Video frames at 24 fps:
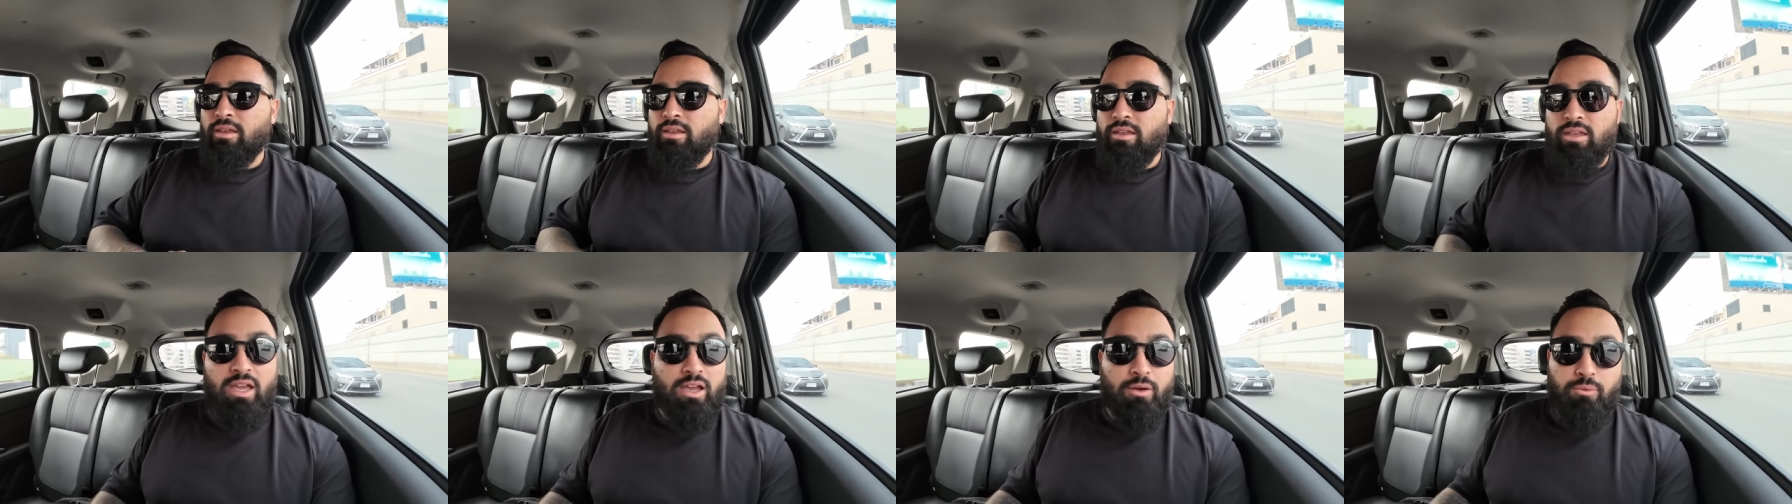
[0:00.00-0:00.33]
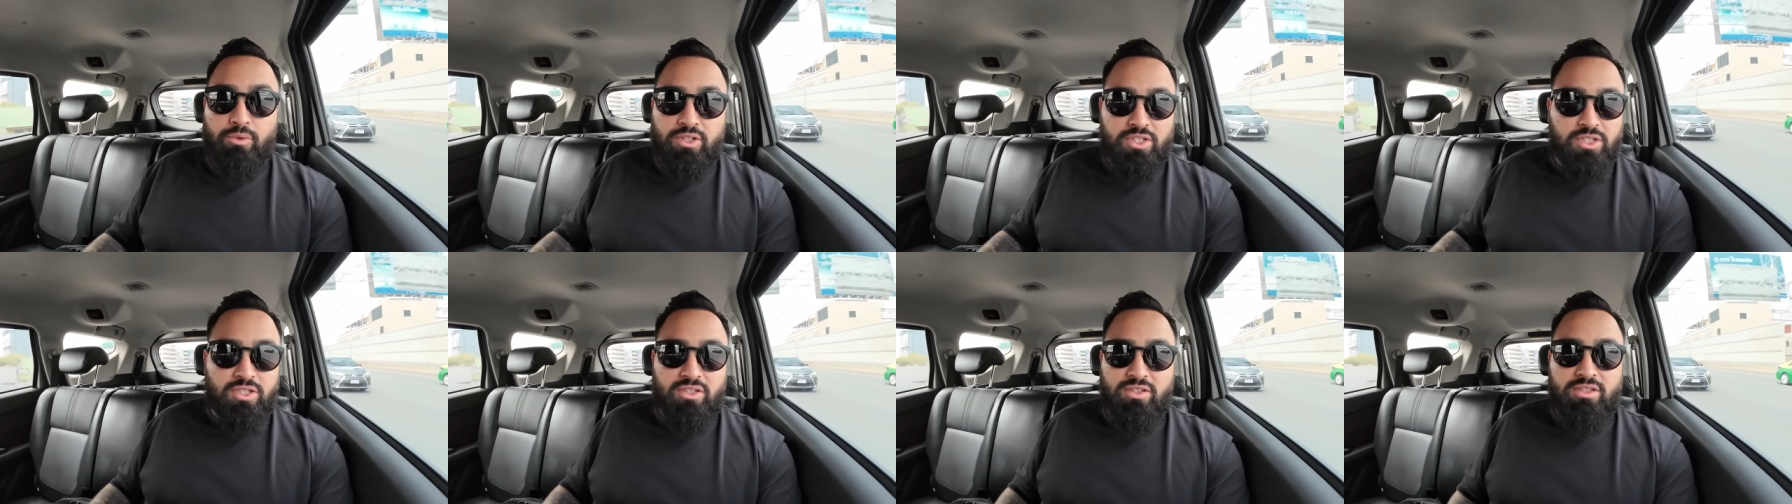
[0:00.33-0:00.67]
yeah, I
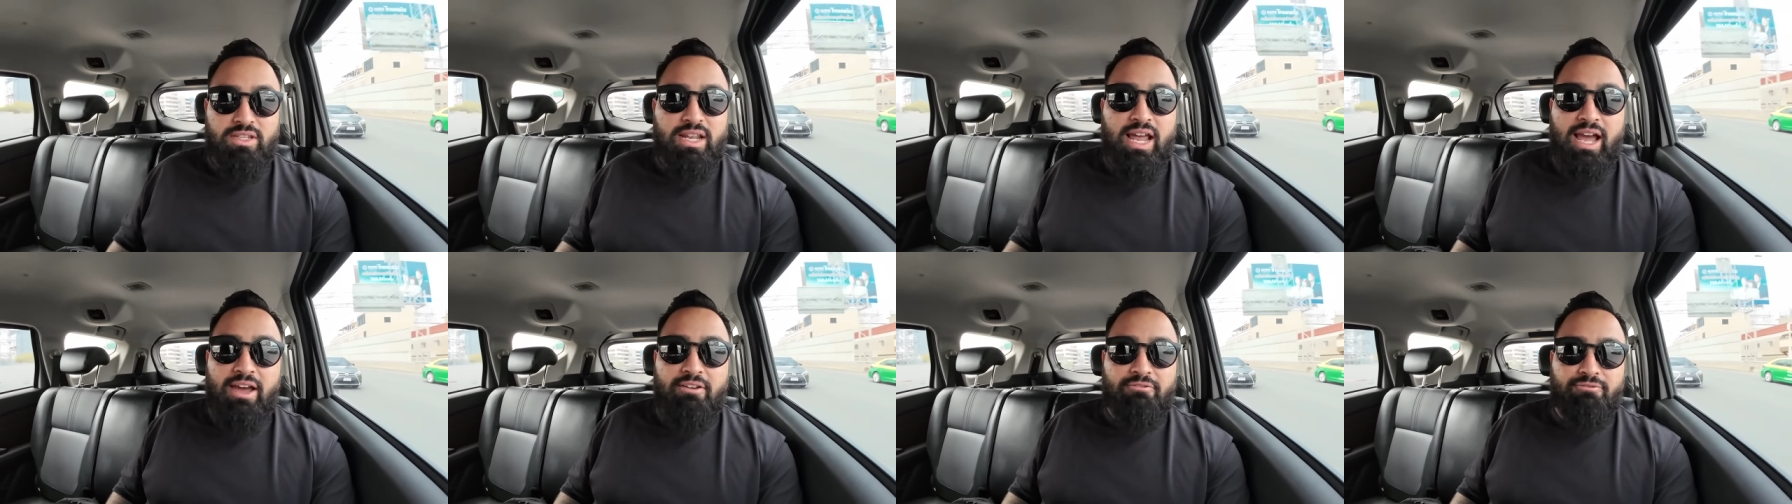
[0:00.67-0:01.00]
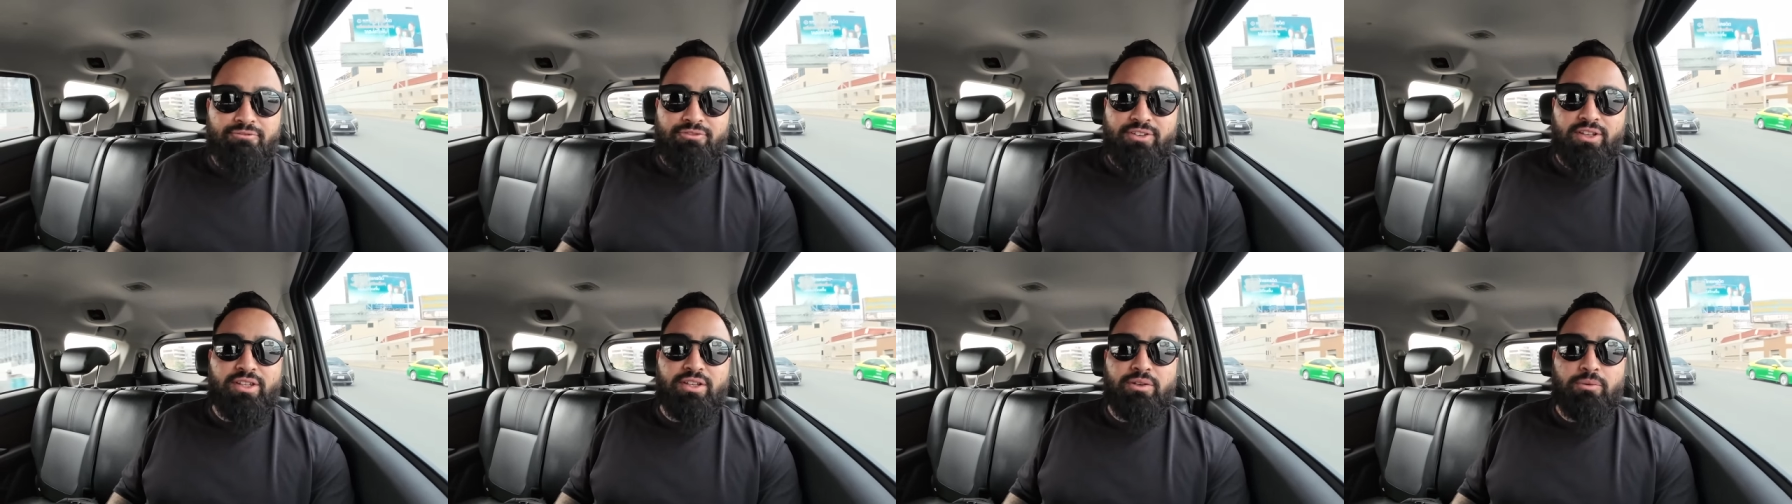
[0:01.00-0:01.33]
was just not
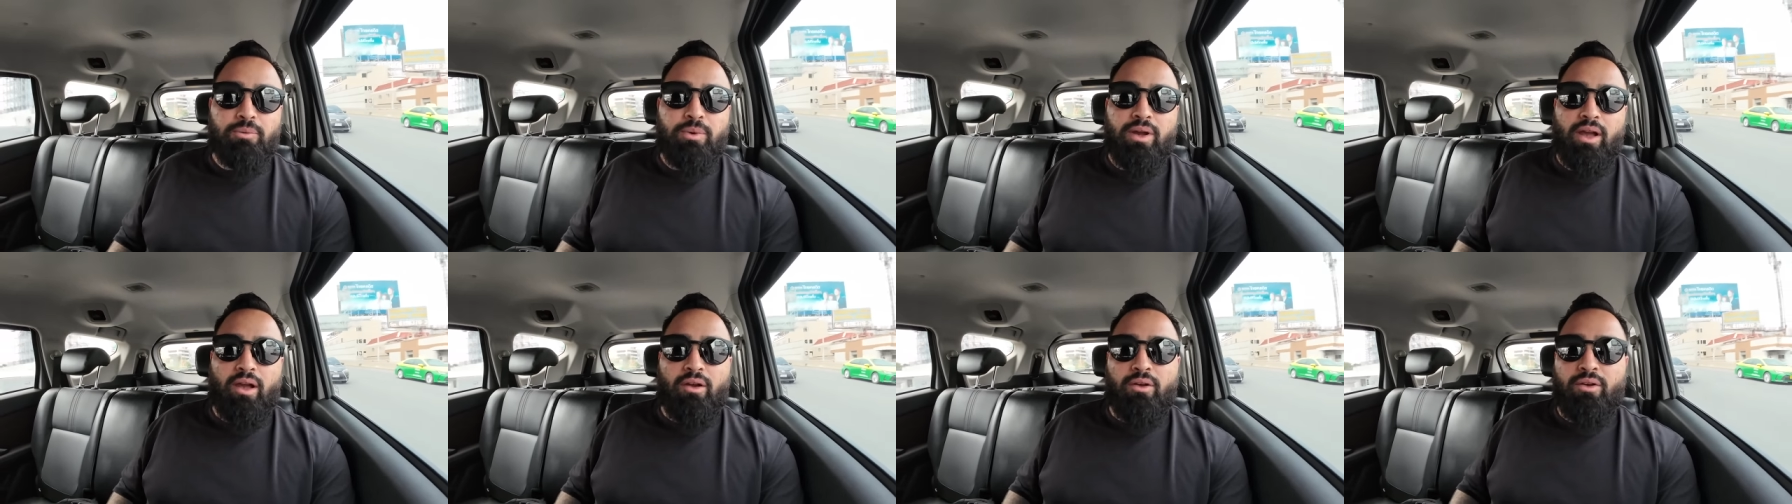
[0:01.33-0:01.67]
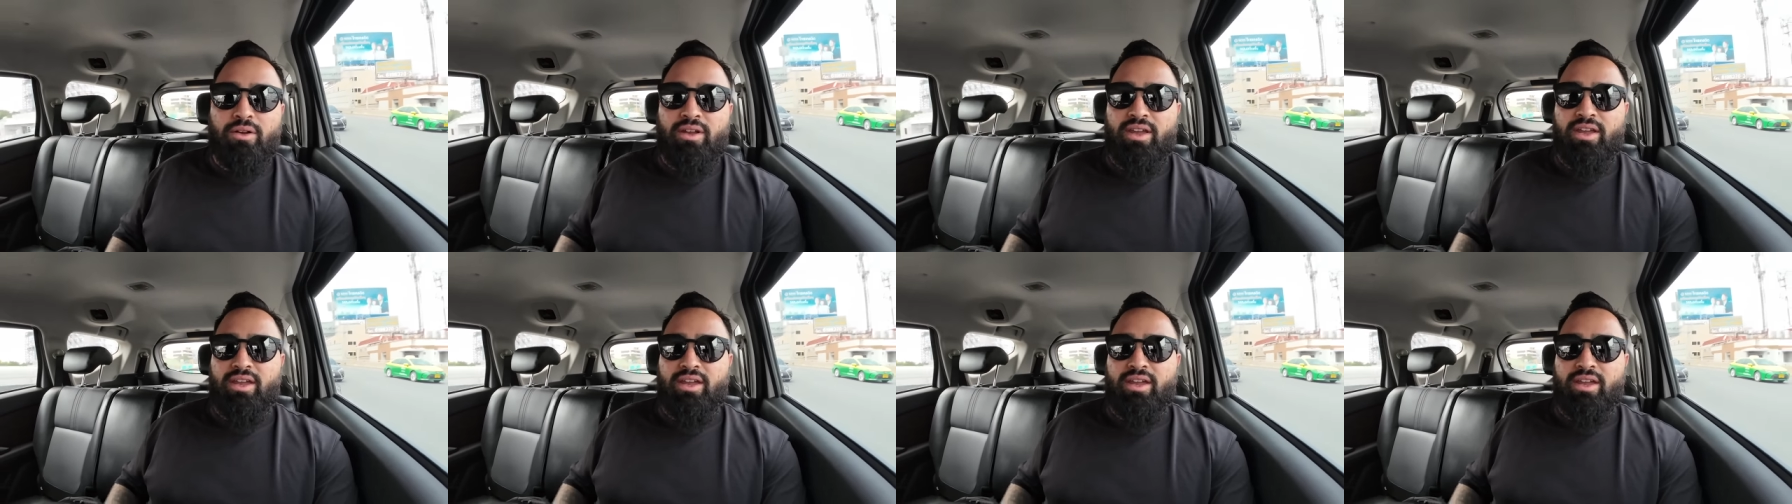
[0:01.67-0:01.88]
feeling well.